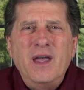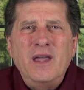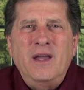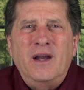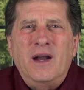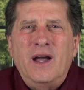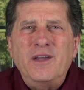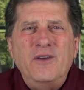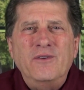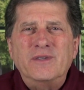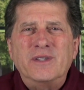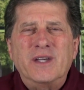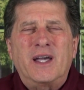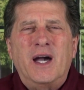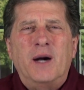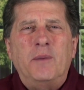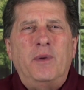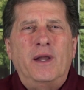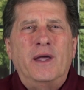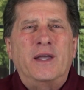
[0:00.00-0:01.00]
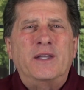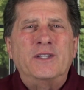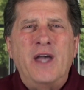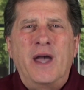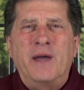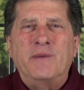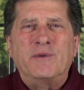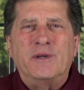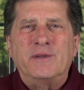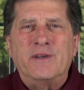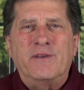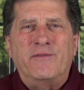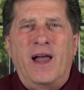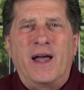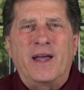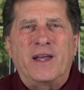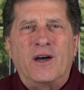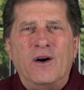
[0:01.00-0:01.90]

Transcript: You know, I use a couple of examples of like